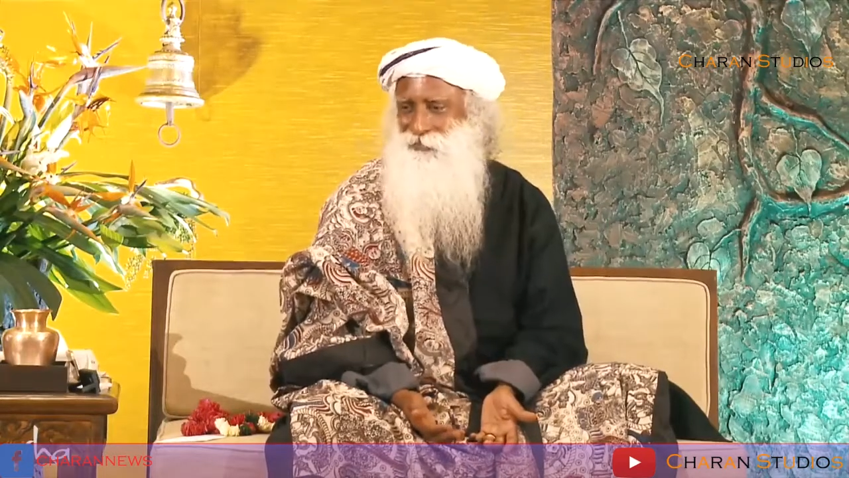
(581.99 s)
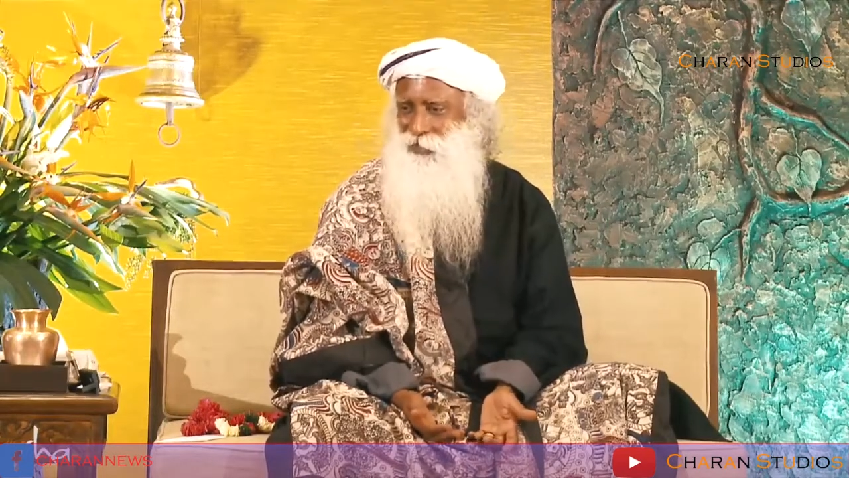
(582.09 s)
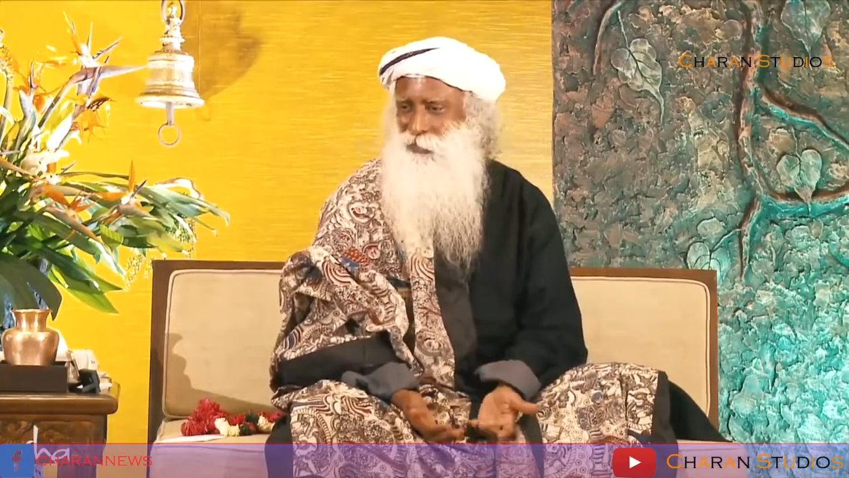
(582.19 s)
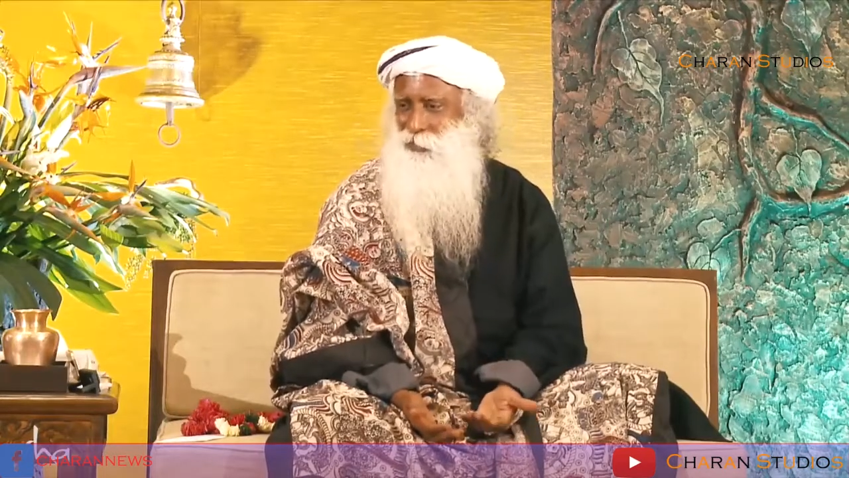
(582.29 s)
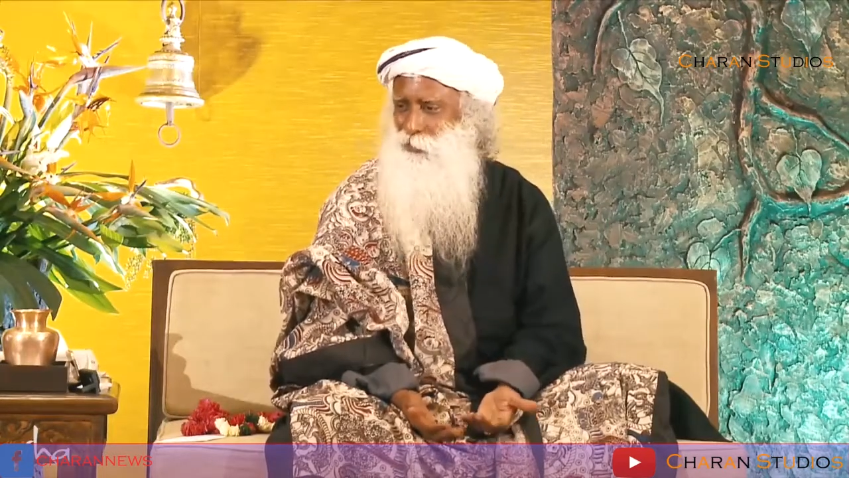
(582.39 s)

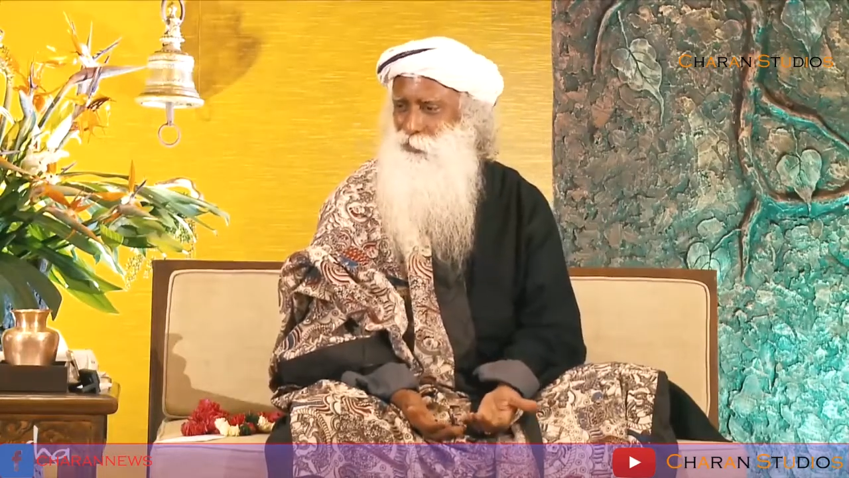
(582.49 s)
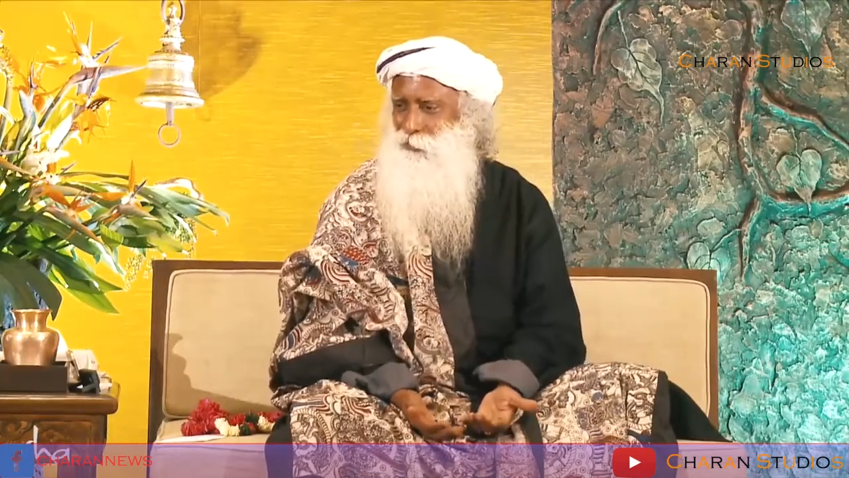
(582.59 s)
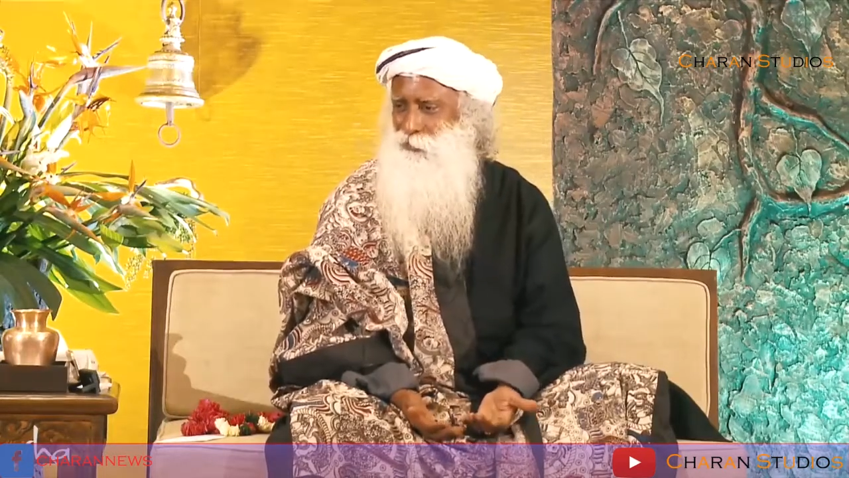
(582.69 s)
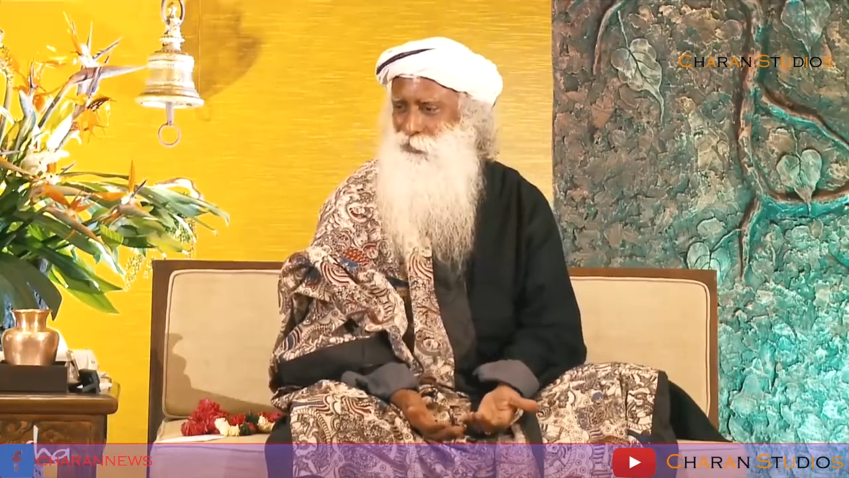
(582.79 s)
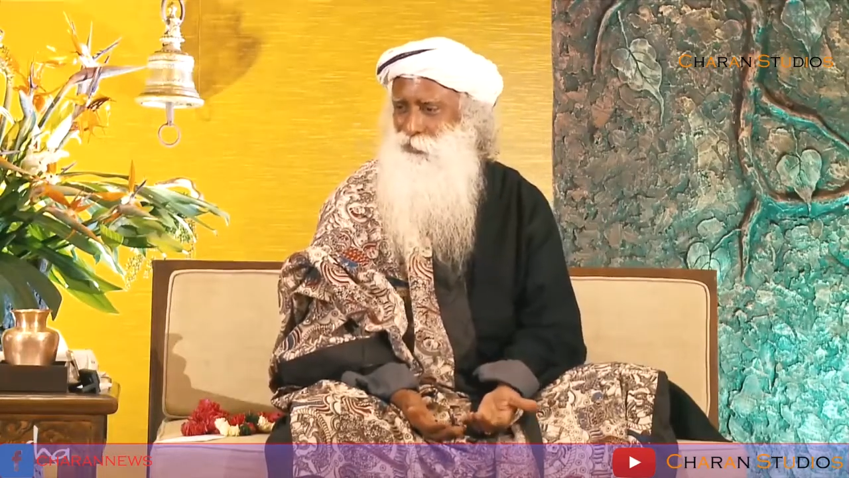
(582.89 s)
Yes or no?
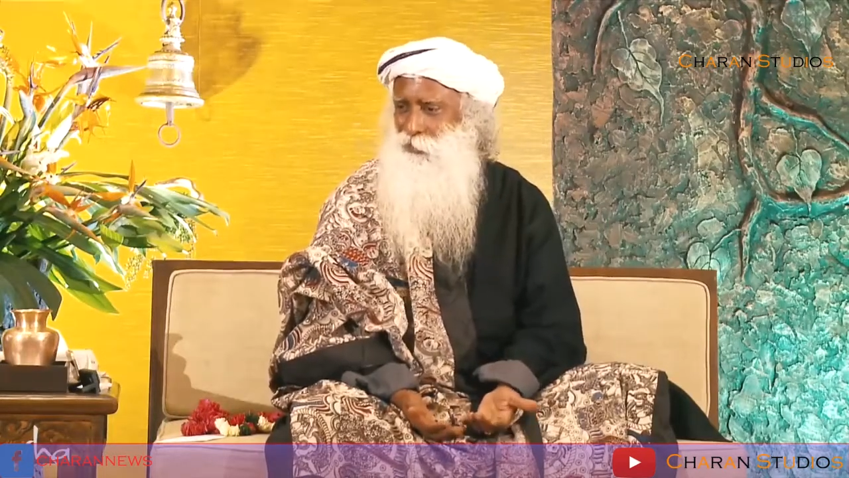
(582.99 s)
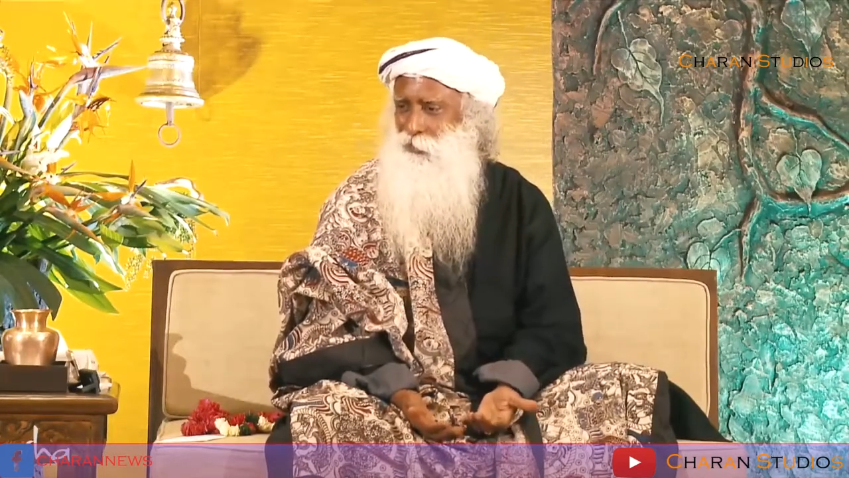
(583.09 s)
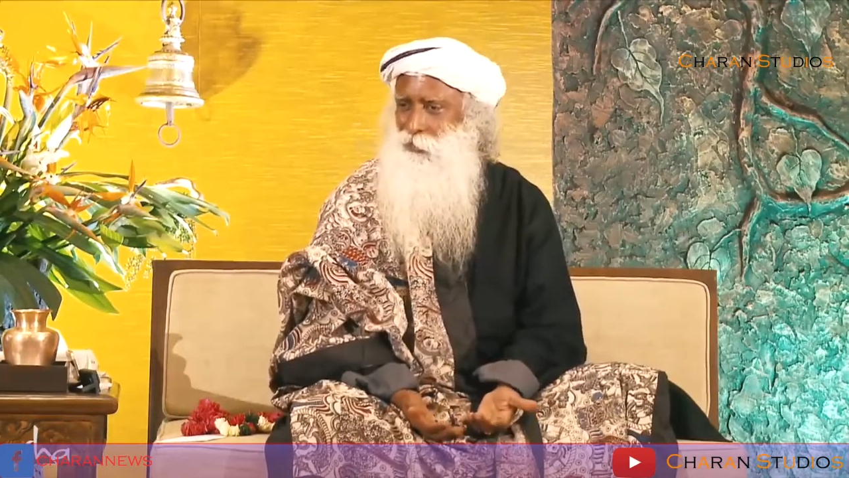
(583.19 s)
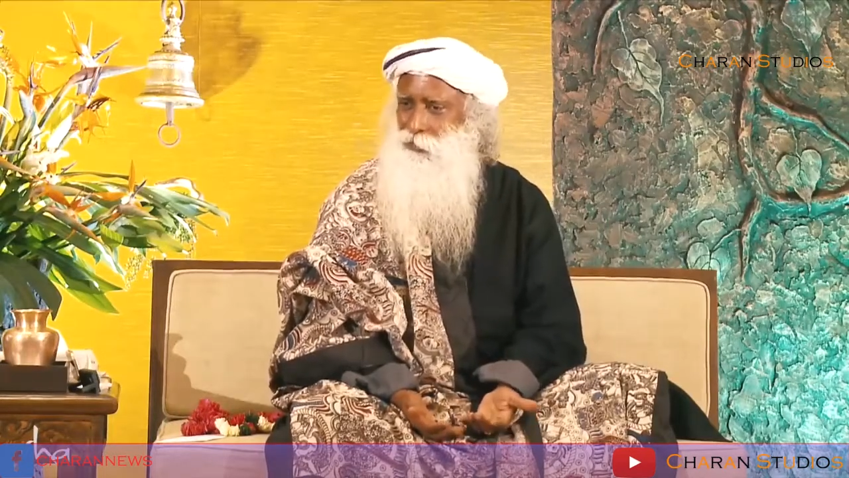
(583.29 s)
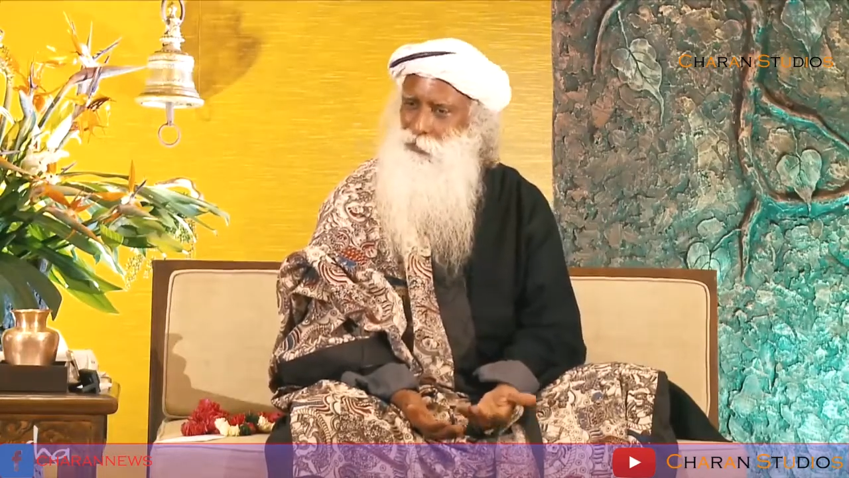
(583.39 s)

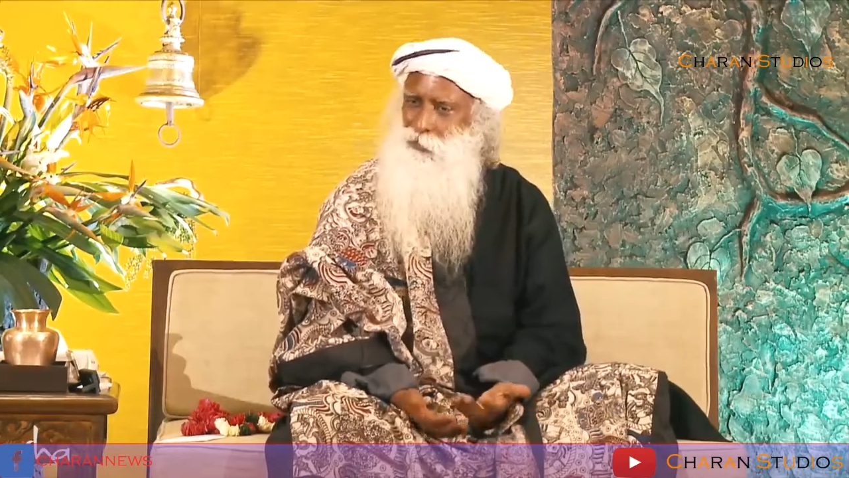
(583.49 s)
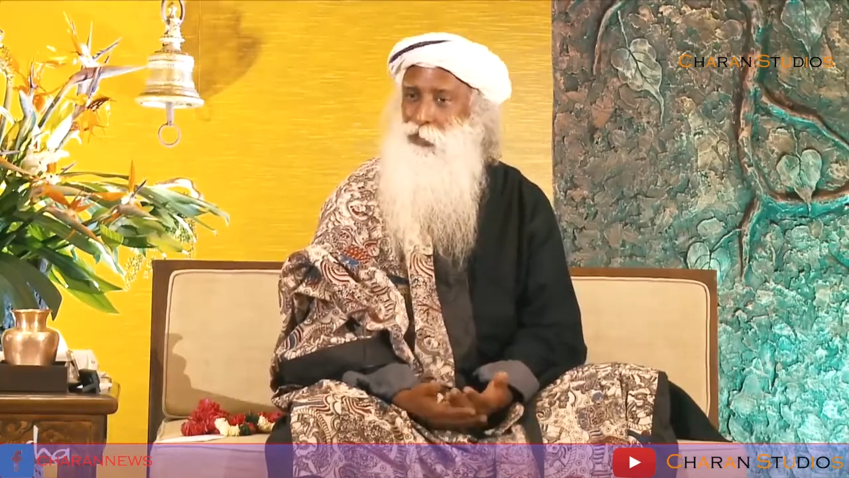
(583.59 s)
So